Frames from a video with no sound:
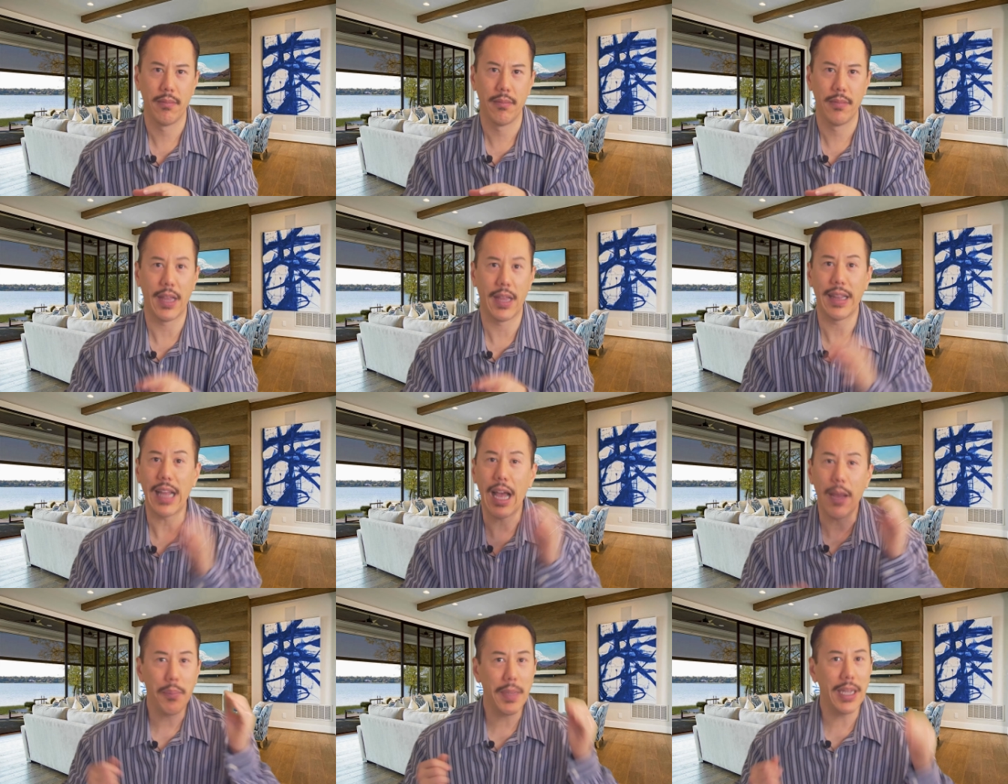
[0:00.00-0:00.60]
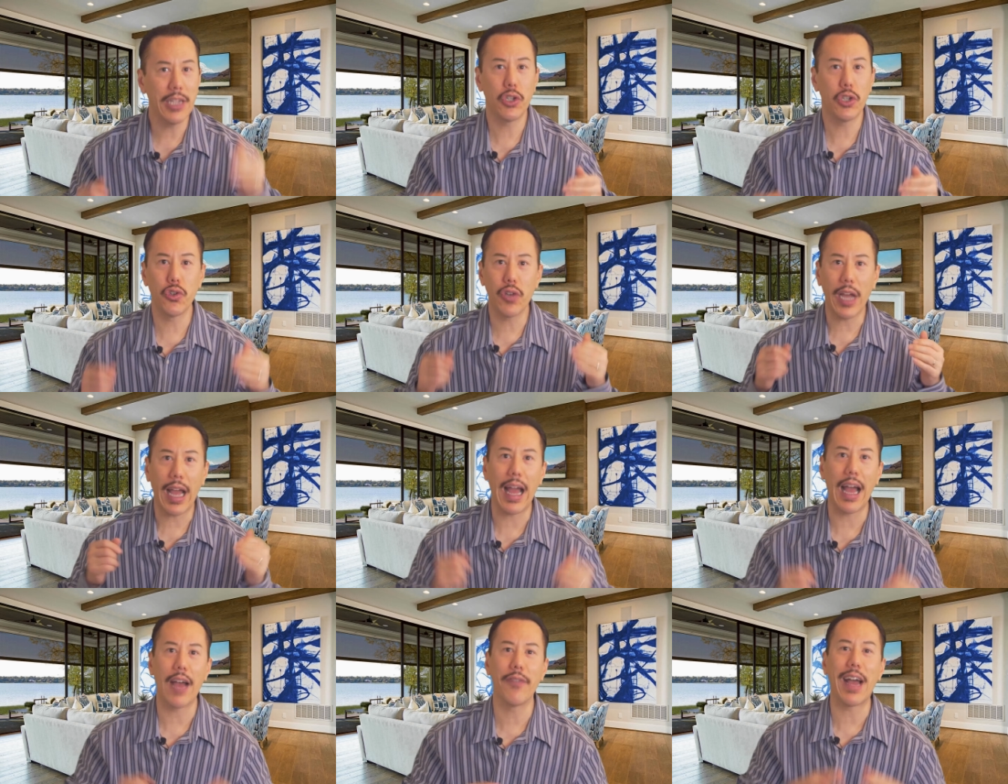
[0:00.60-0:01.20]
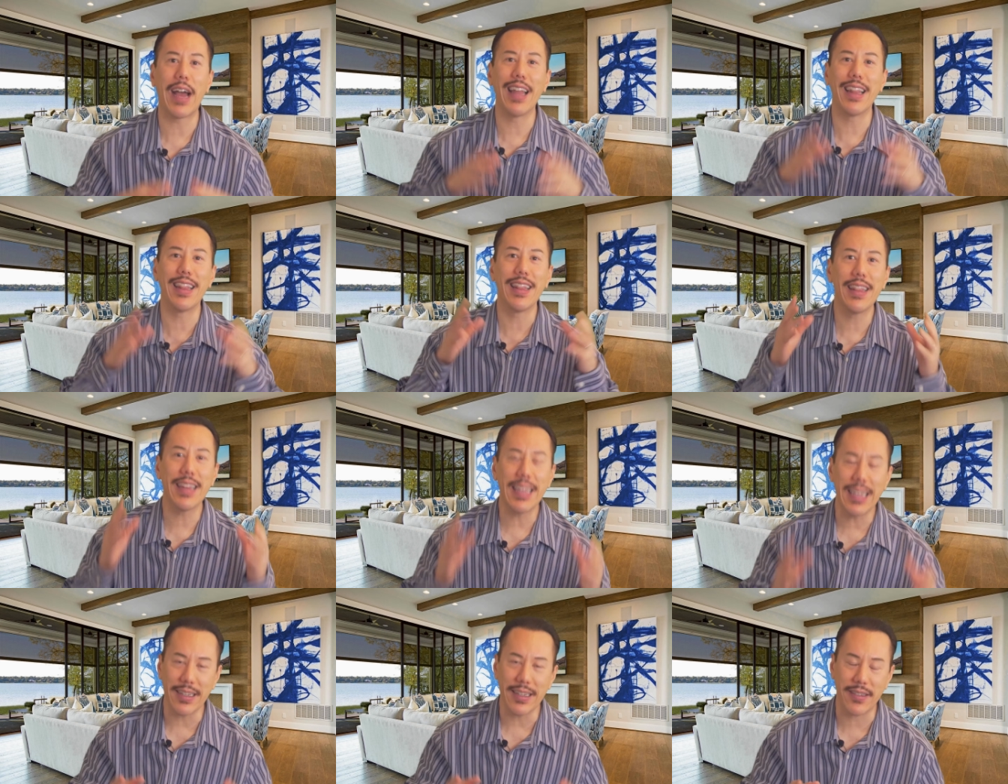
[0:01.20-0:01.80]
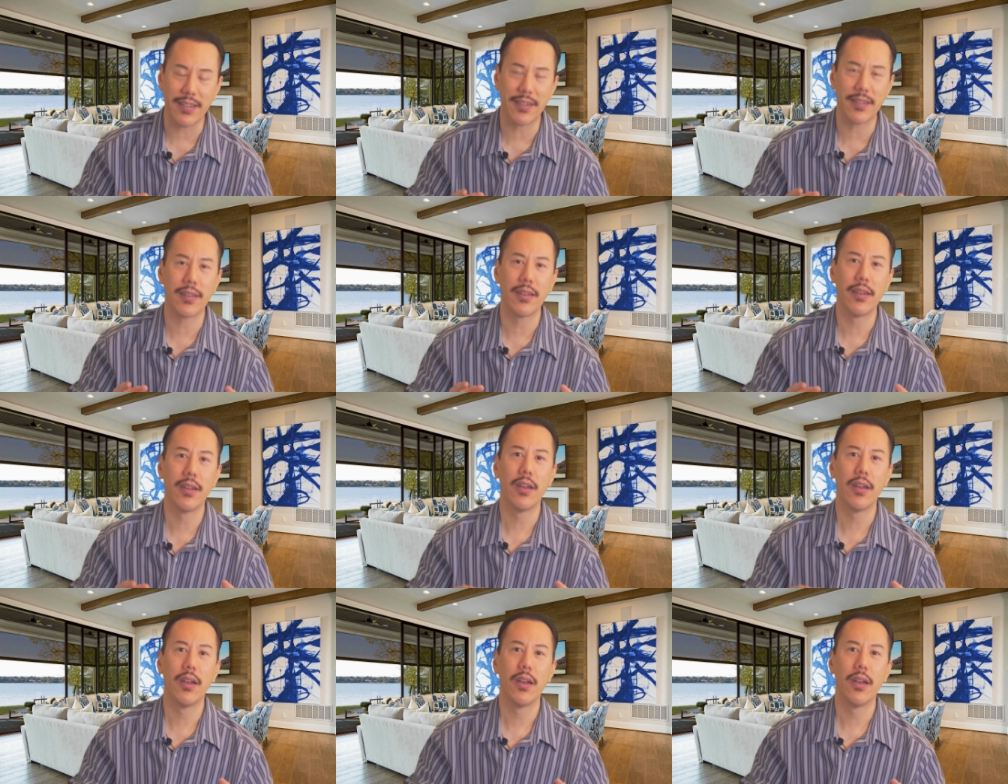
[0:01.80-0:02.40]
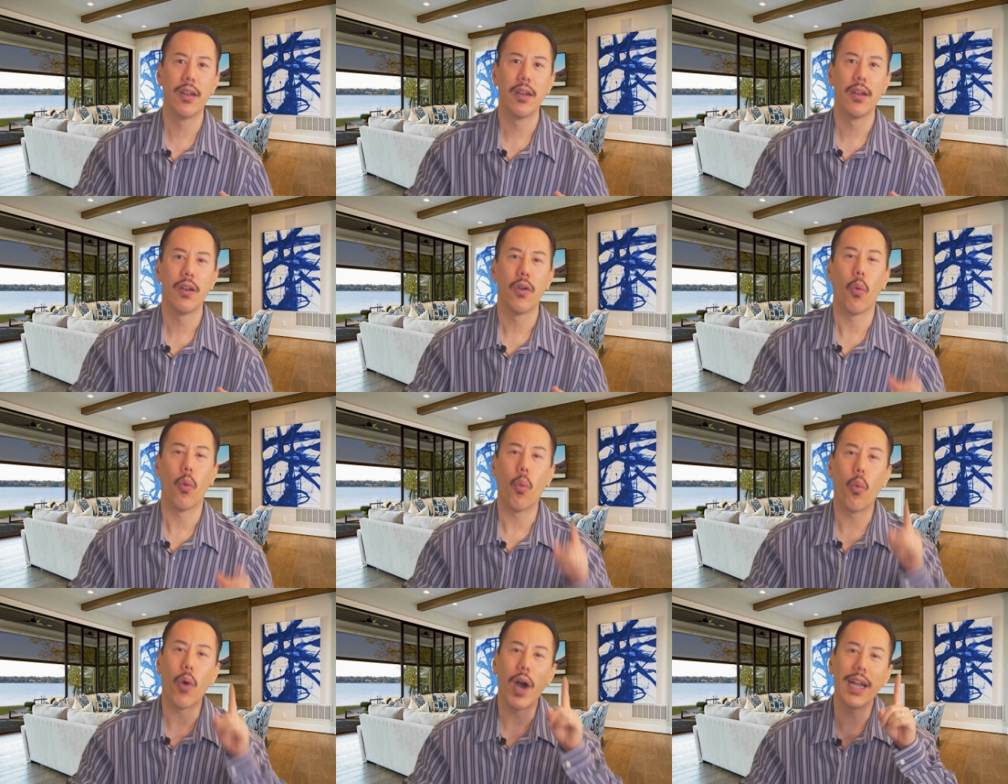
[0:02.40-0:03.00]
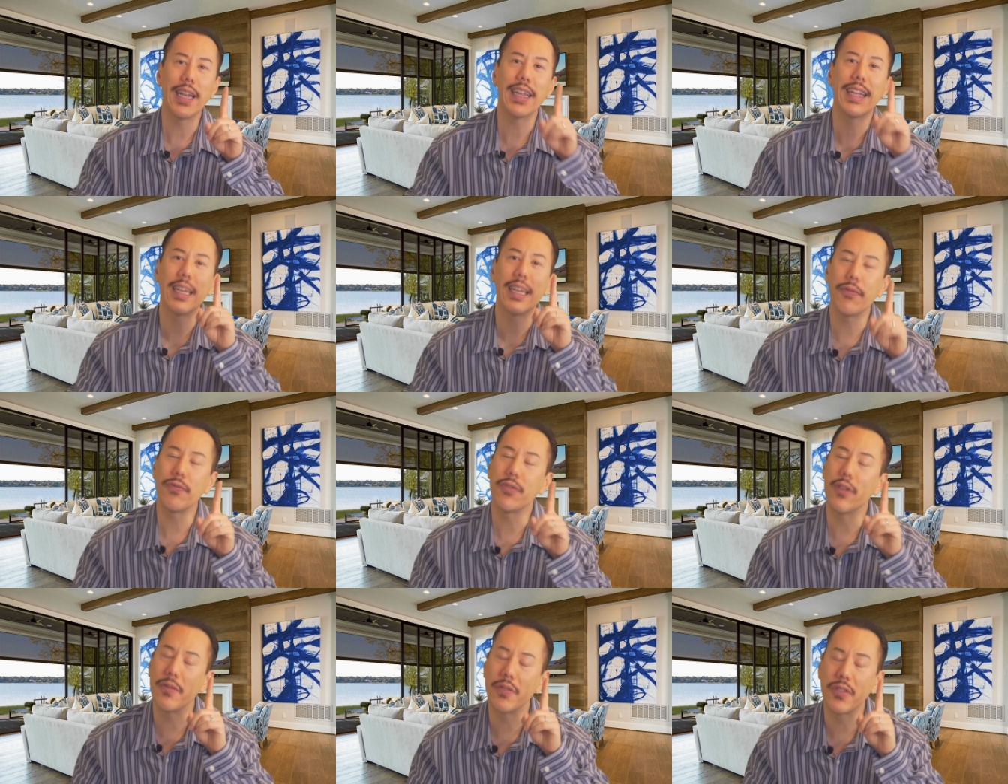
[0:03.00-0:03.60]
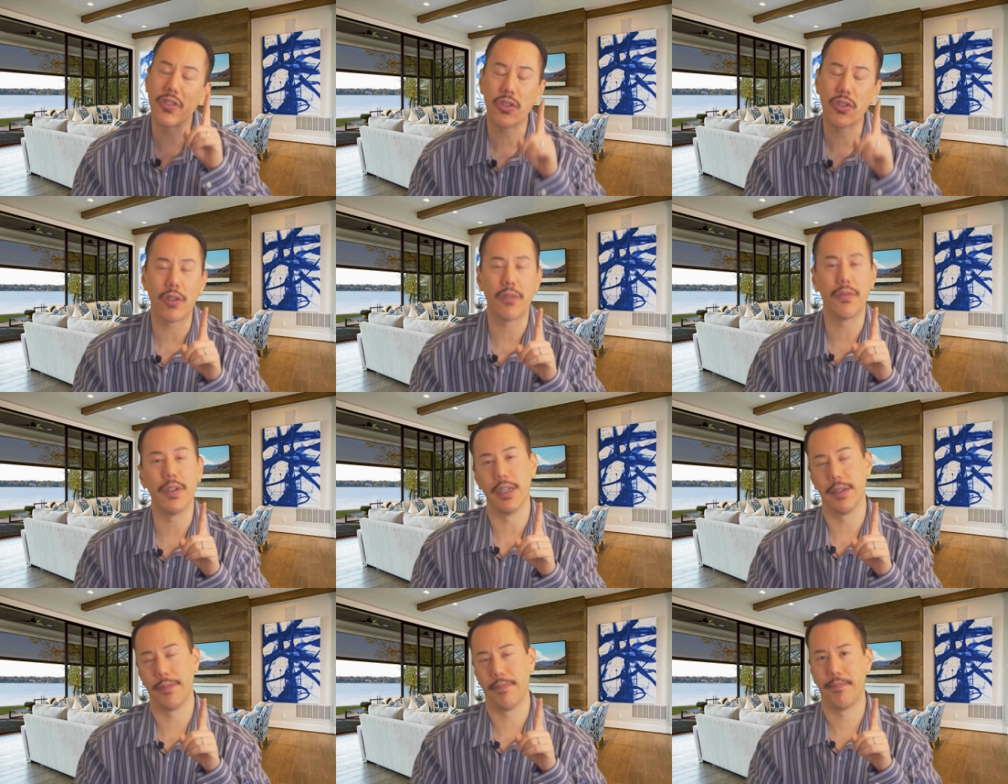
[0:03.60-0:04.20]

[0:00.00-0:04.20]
then that means you have at least one gift of serving.